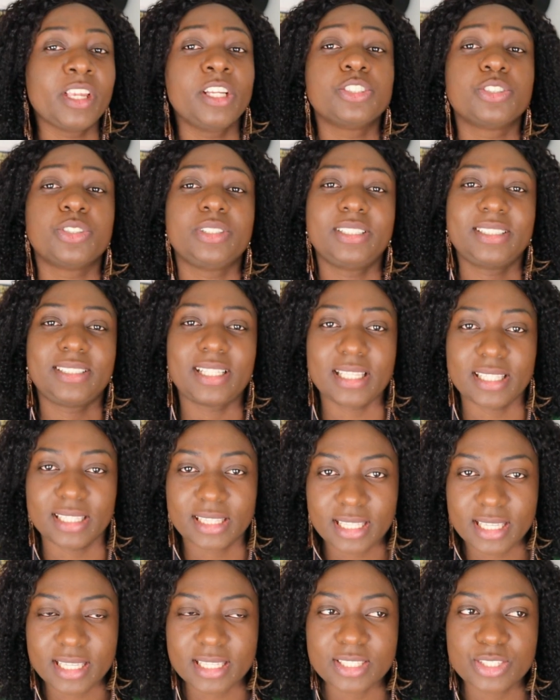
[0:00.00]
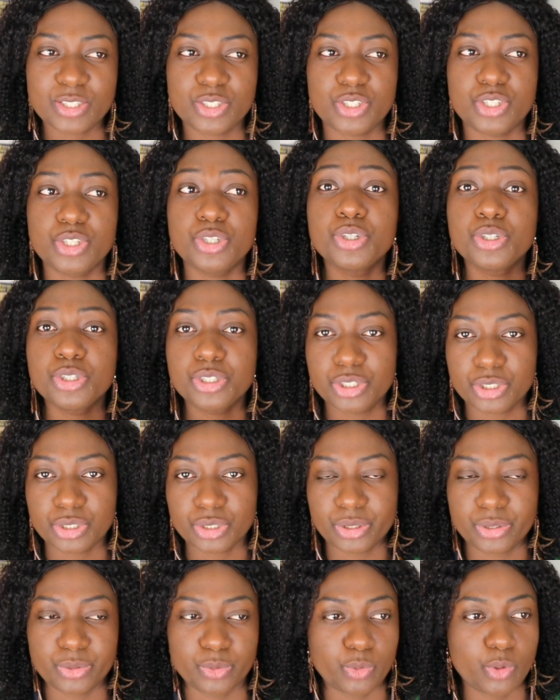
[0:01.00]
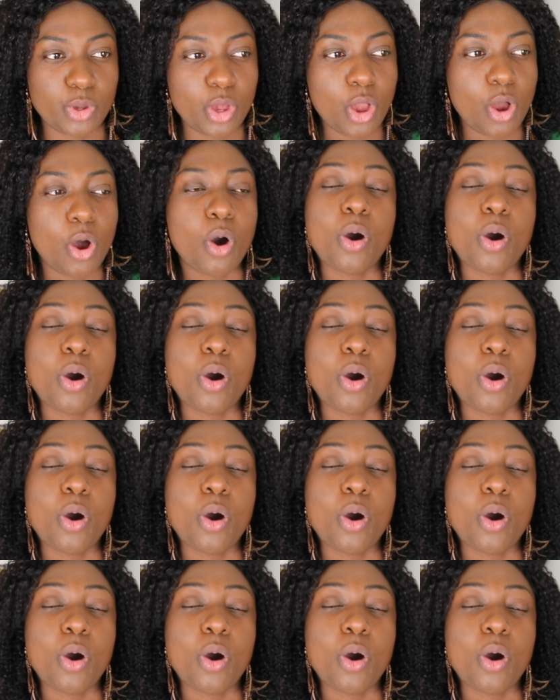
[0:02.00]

So these are the things you should do,